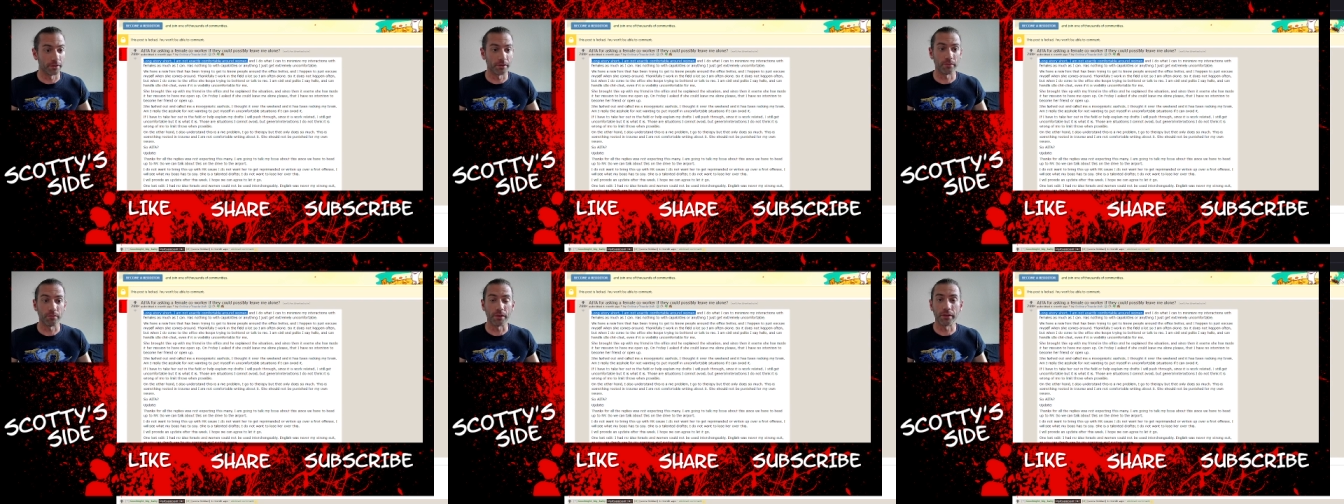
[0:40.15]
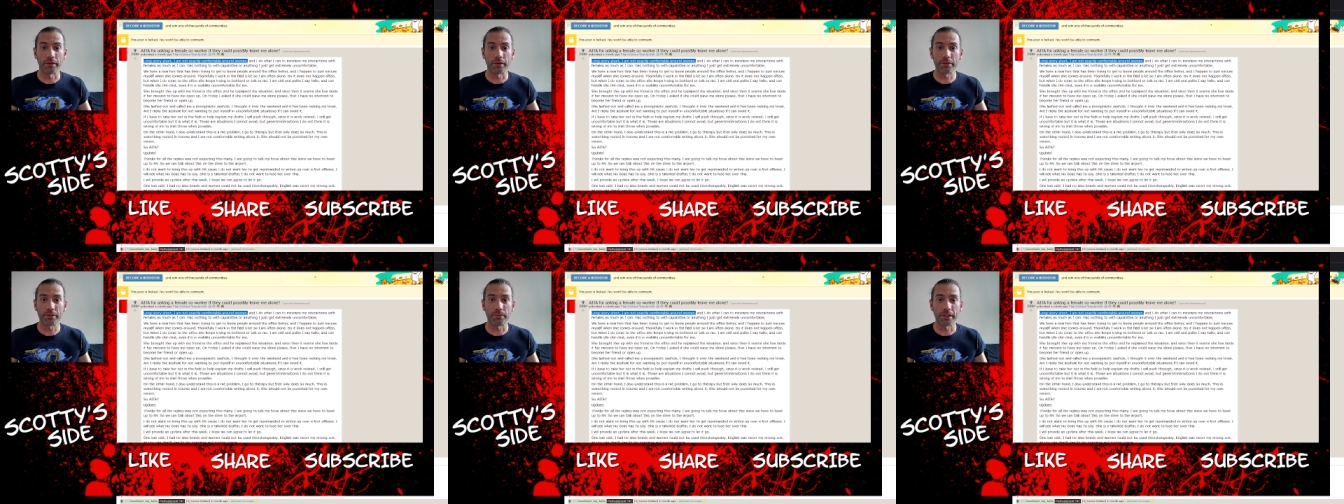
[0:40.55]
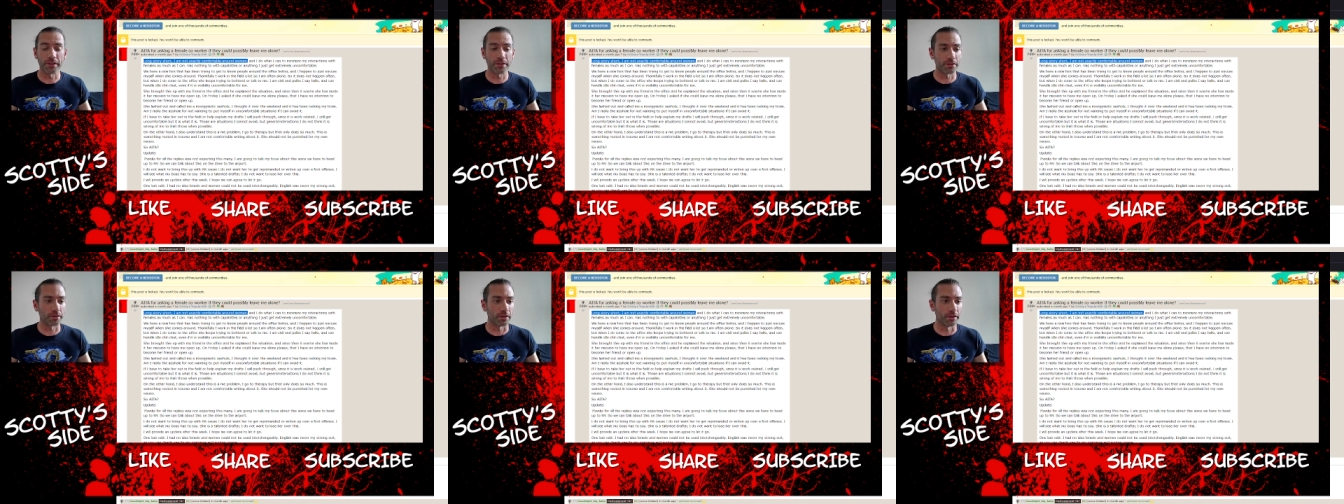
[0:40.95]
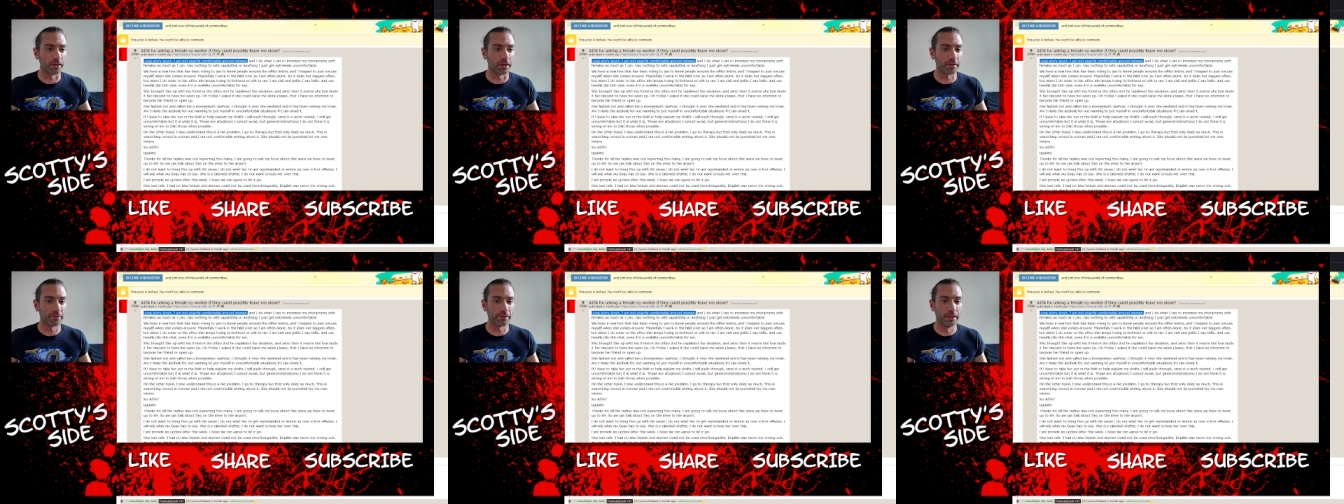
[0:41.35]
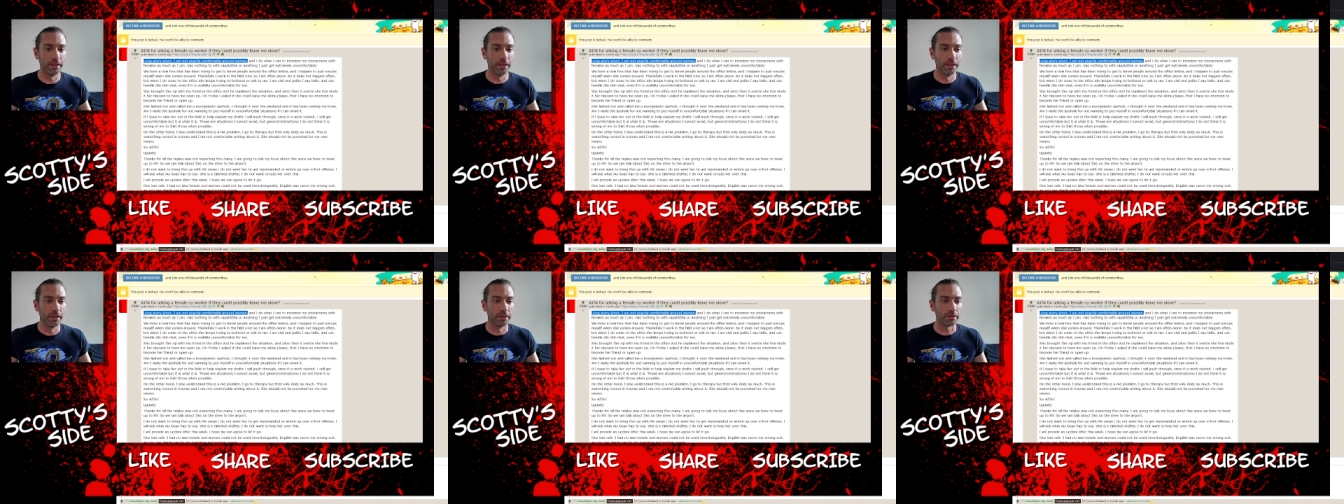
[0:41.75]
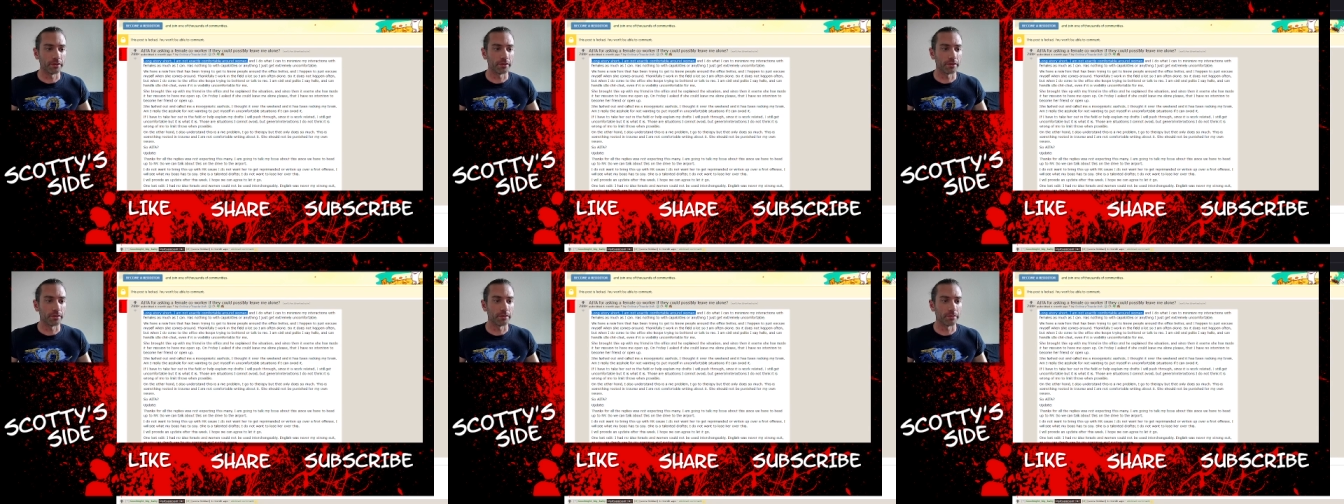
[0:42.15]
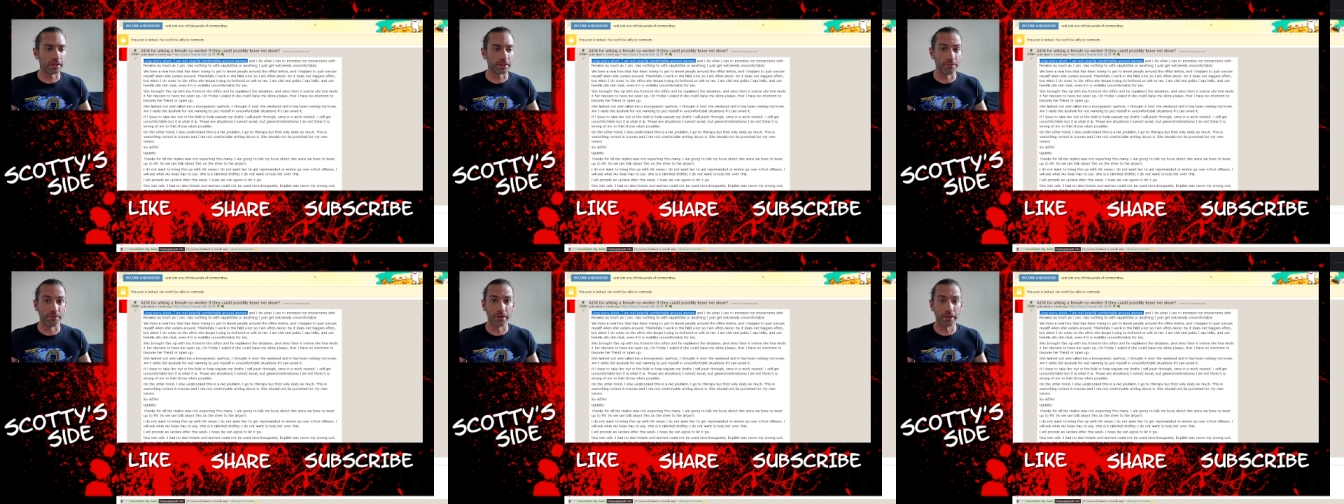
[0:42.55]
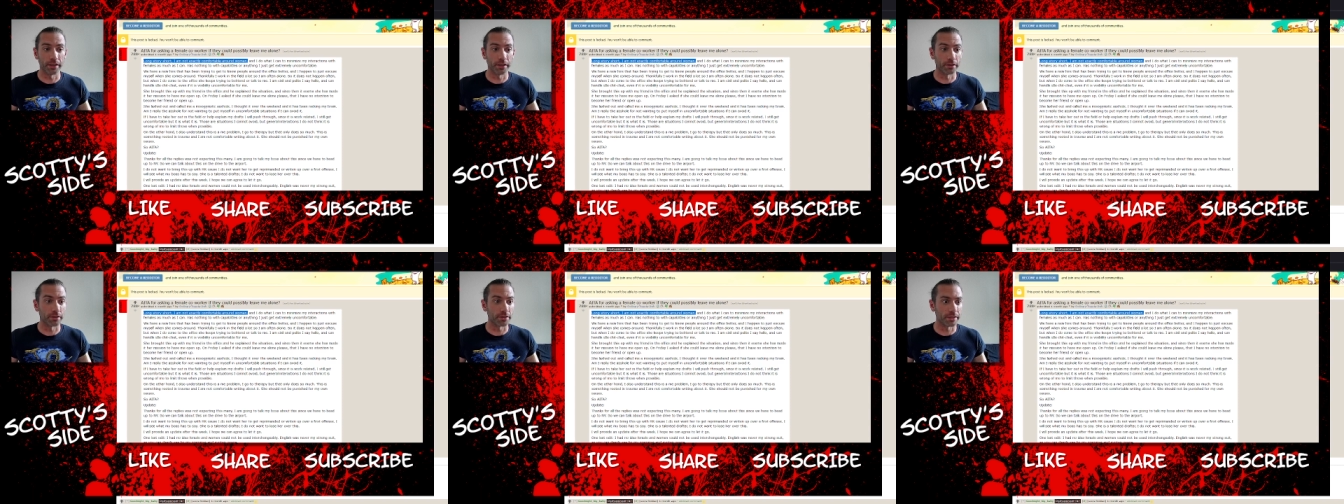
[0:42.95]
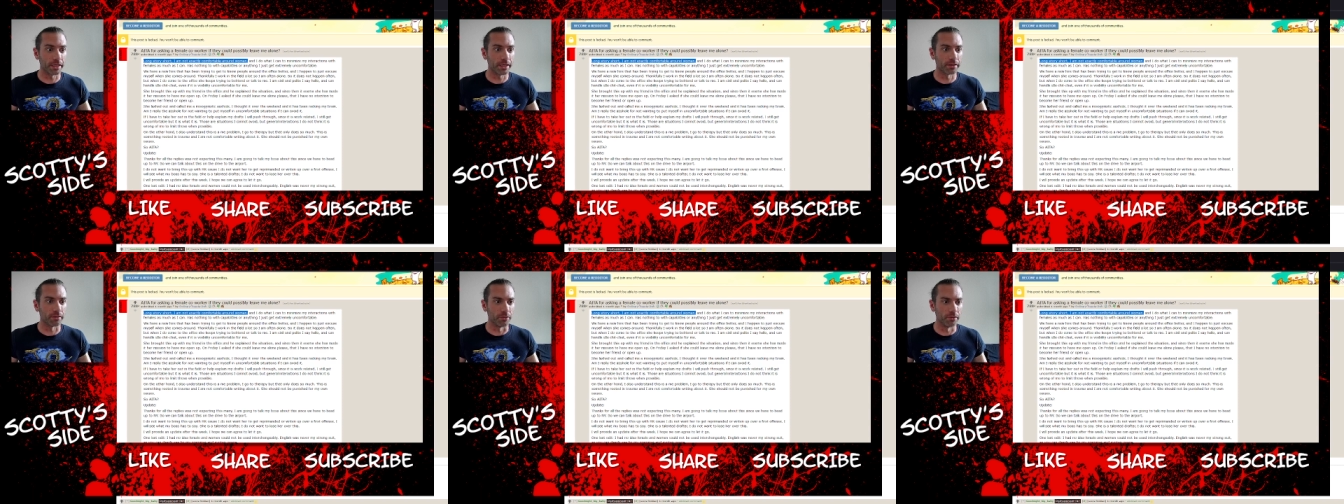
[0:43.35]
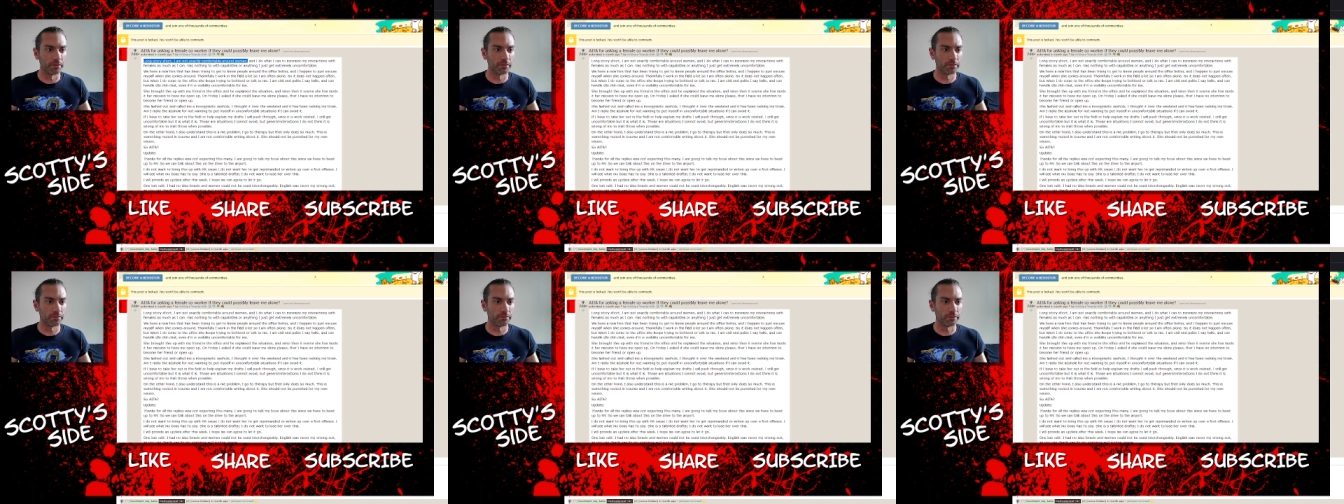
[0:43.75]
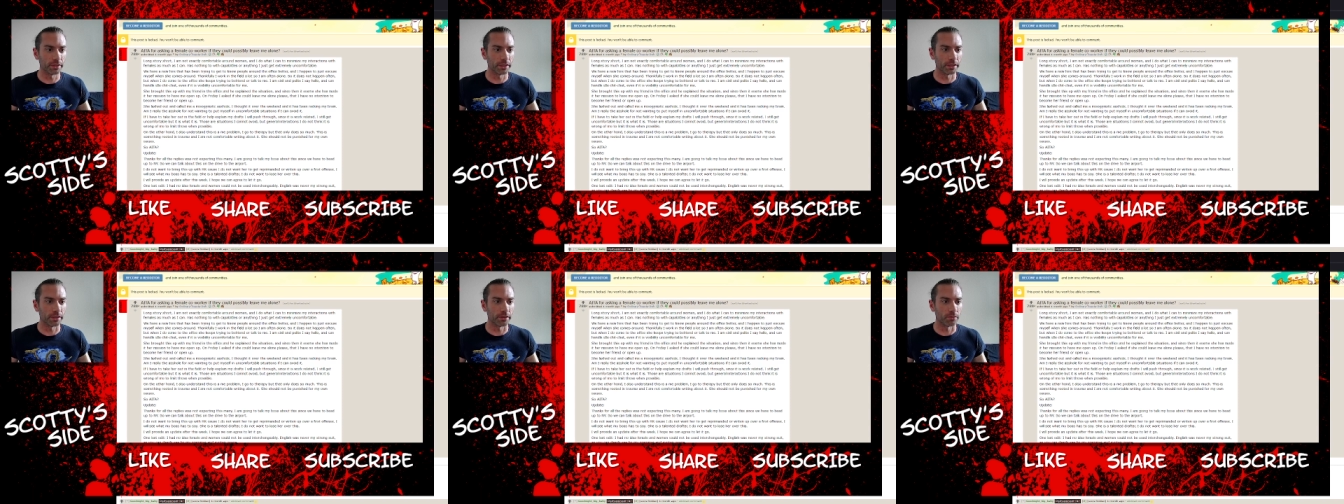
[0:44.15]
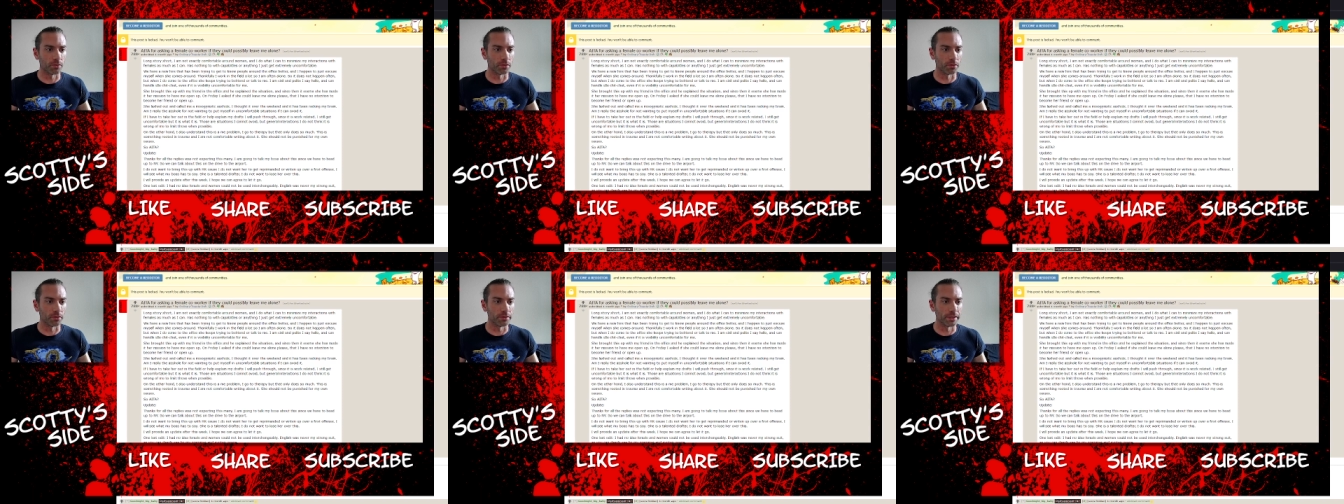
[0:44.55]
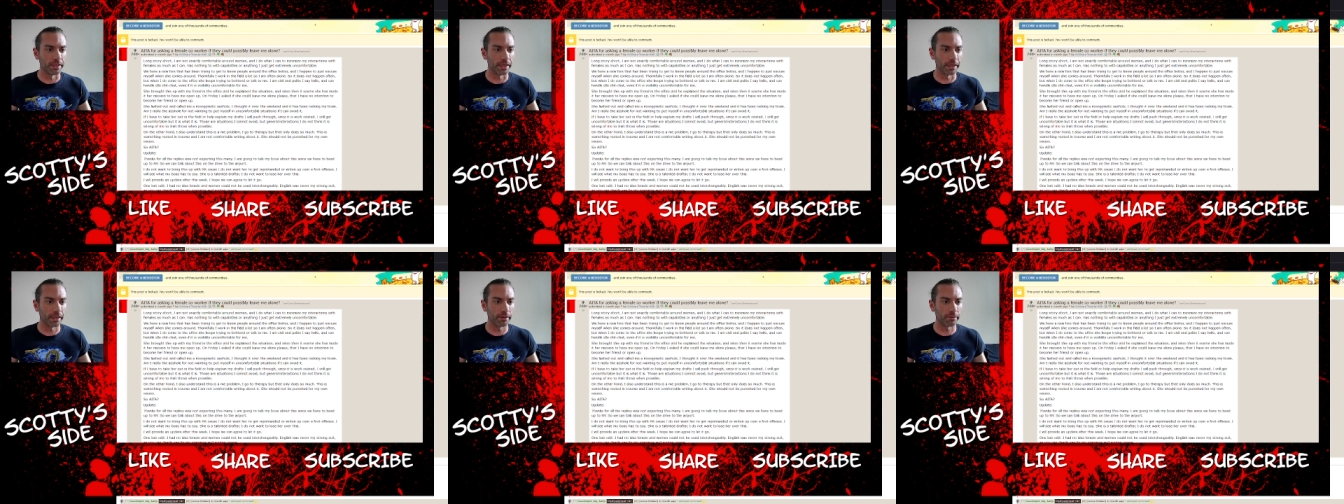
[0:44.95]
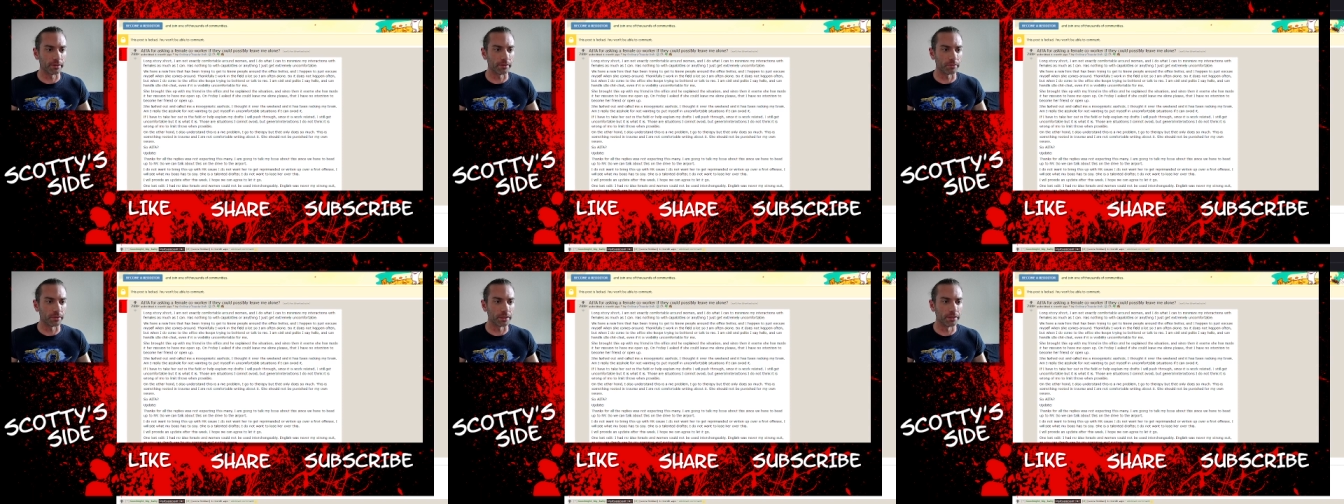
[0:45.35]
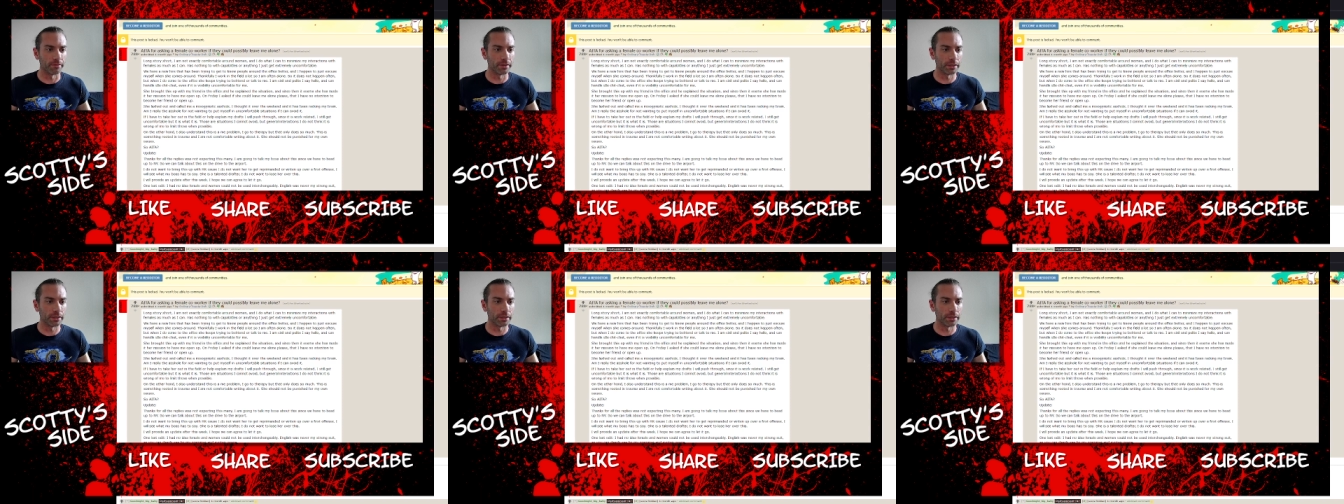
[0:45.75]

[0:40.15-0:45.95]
Well, there's a way to start it off. Um, and it's very understandable in the world today that we live in.